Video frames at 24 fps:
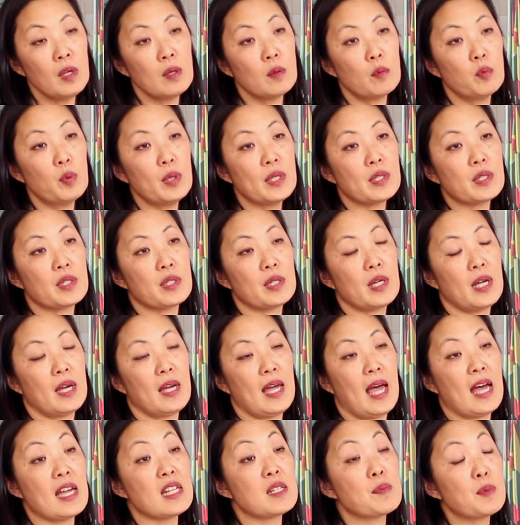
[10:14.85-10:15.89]
which
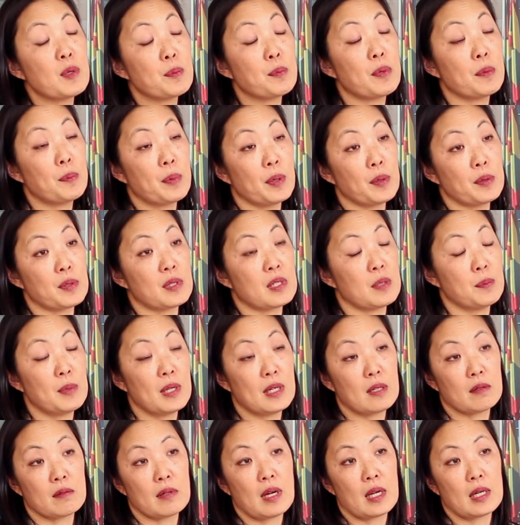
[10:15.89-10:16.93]
has been proposed to
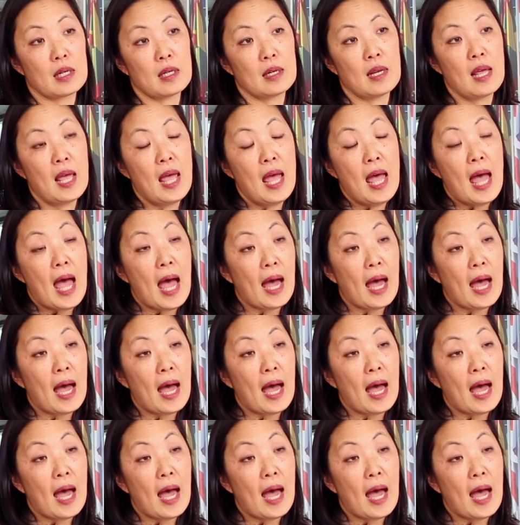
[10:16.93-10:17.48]
be created